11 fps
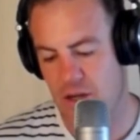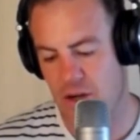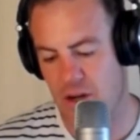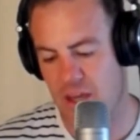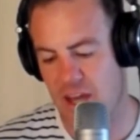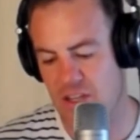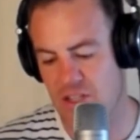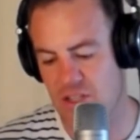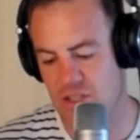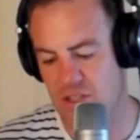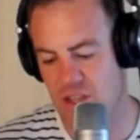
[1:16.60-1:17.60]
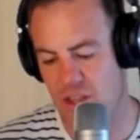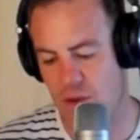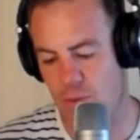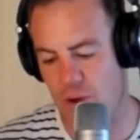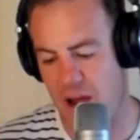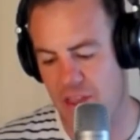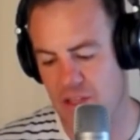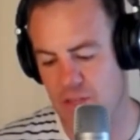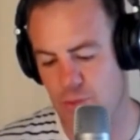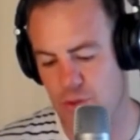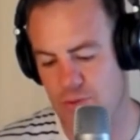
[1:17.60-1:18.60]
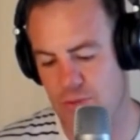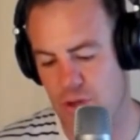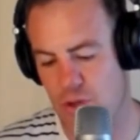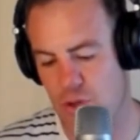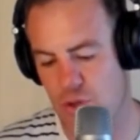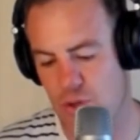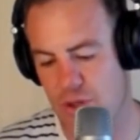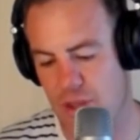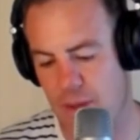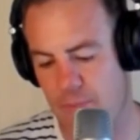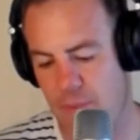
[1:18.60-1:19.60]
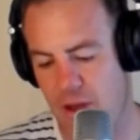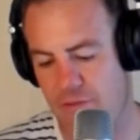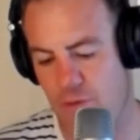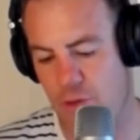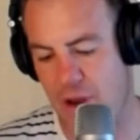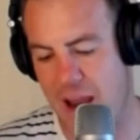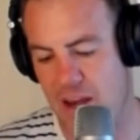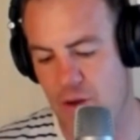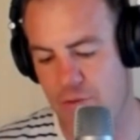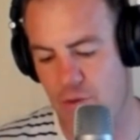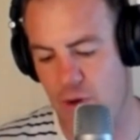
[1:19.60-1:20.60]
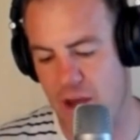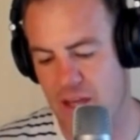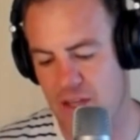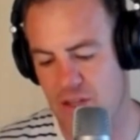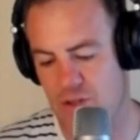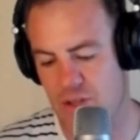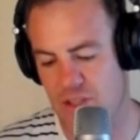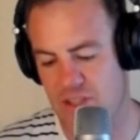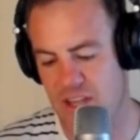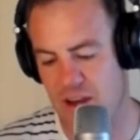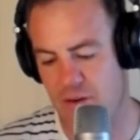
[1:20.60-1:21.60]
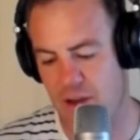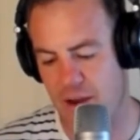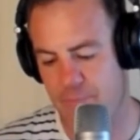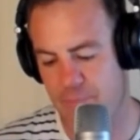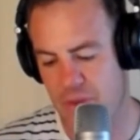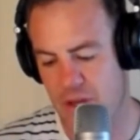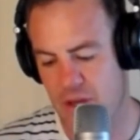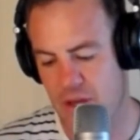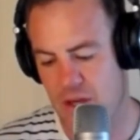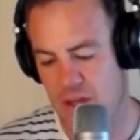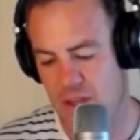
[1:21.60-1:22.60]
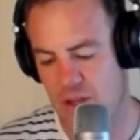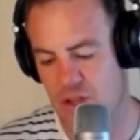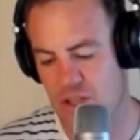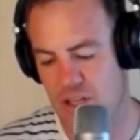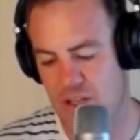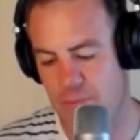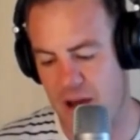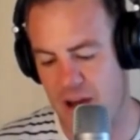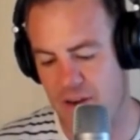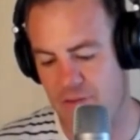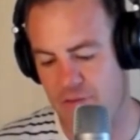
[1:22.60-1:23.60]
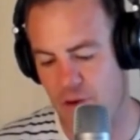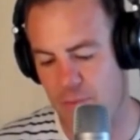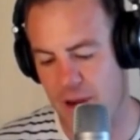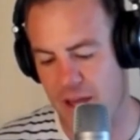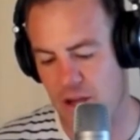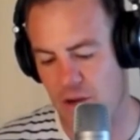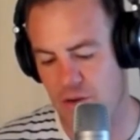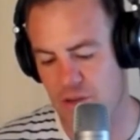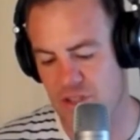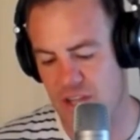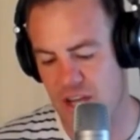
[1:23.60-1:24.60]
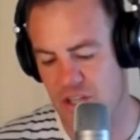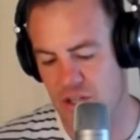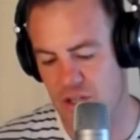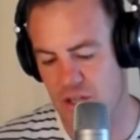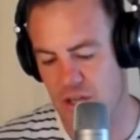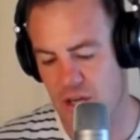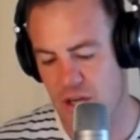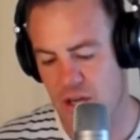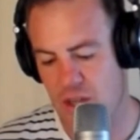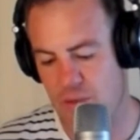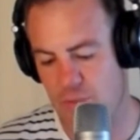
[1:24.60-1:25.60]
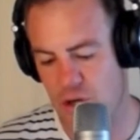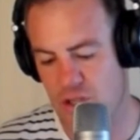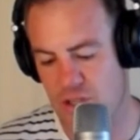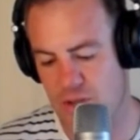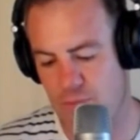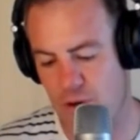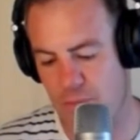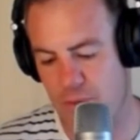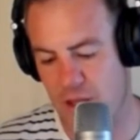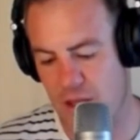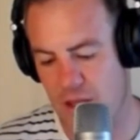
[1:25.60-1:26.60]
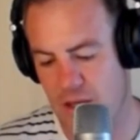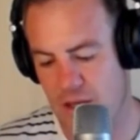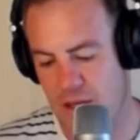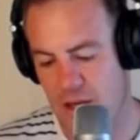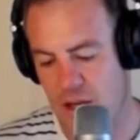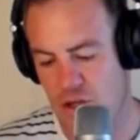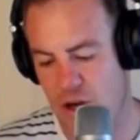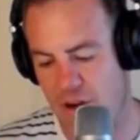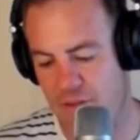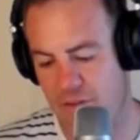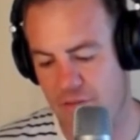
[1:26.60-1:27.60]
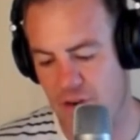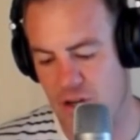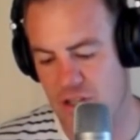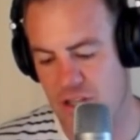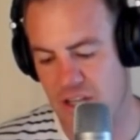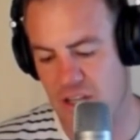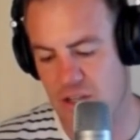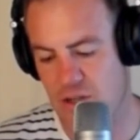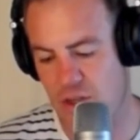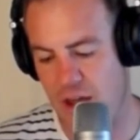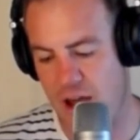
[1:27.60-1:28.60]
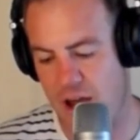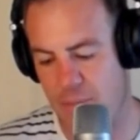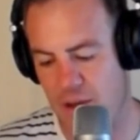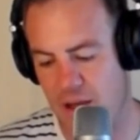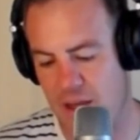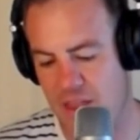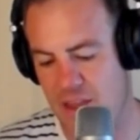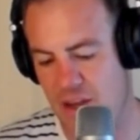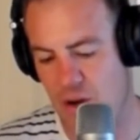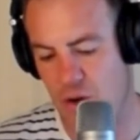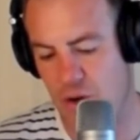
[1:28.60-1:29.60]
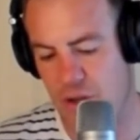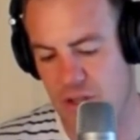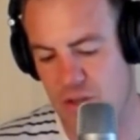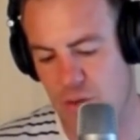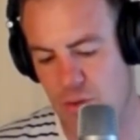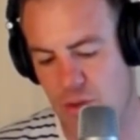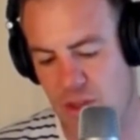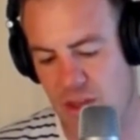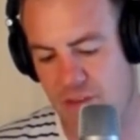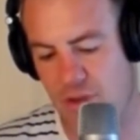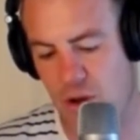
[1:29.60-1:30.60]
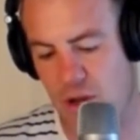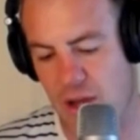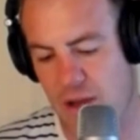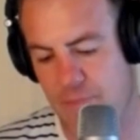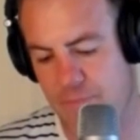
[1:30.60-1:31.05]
On occasions there were other sportsmen who joined them for their annual foray into this area. They usually departed from Lake Coleridge Station, the Murchison property, travelling firstly to the Harper and then on into the Avoca.